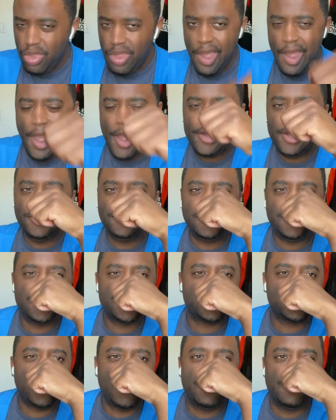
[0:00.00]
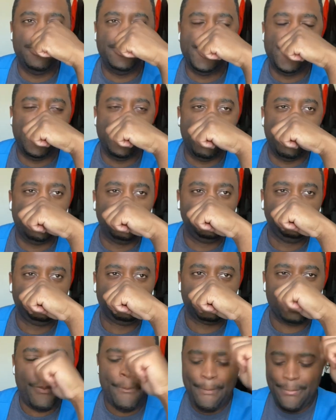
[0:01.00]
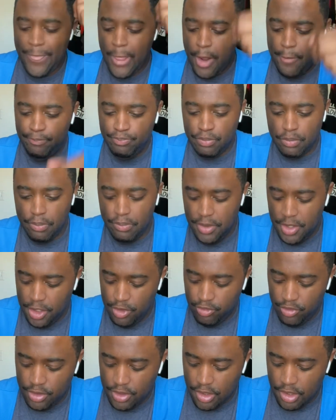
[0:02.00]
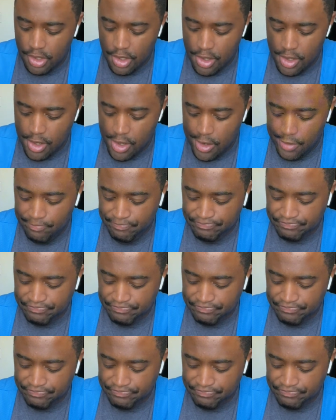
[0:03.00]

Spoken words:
I can see a struggle meal being really good